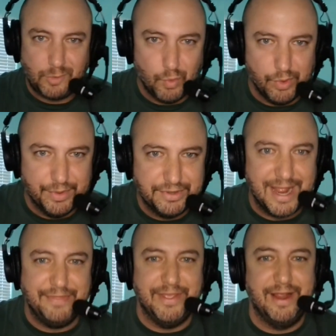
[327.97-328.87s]
we will
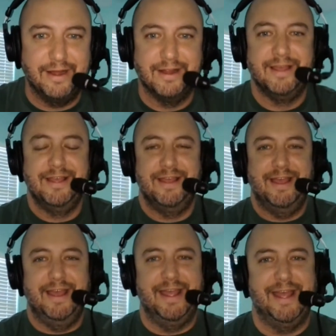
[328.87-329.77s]
get there.
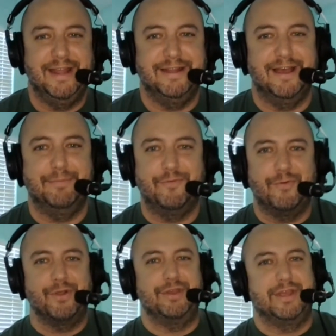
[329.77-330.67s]
And
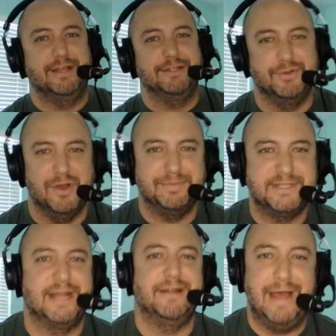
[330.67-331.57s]
before you get too
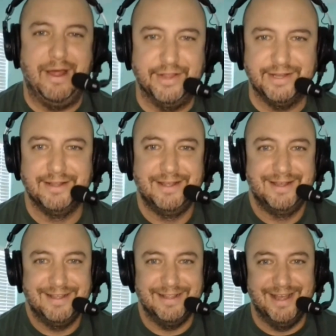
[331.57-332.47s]
upset about it,
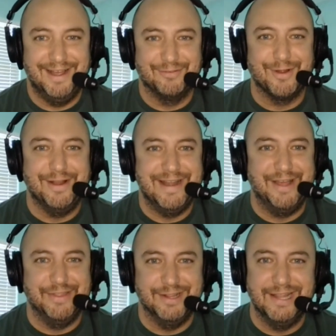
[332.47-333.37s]
I'll run
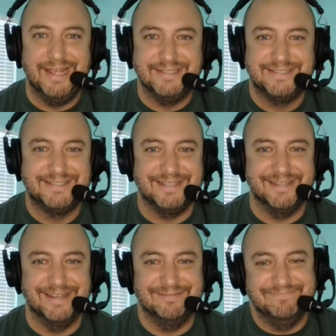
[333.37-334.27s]
down the list.
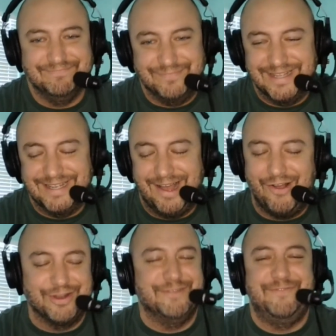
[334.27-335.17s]

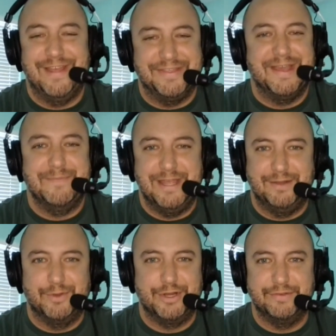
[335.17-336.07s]
Hard to fit them
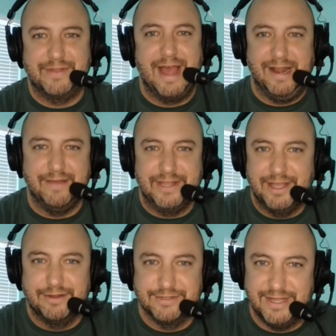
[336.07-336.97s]
in when you've got heavy
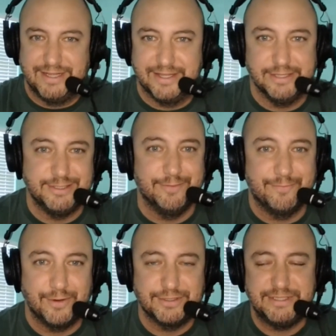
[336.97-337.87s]
hitters like this. The
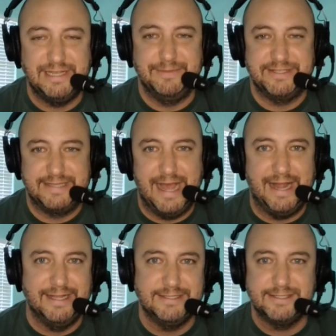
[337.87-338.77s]
first team is
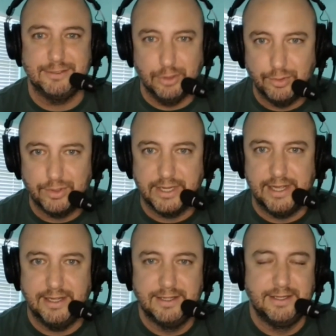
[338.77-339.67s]
Giannis, Luka,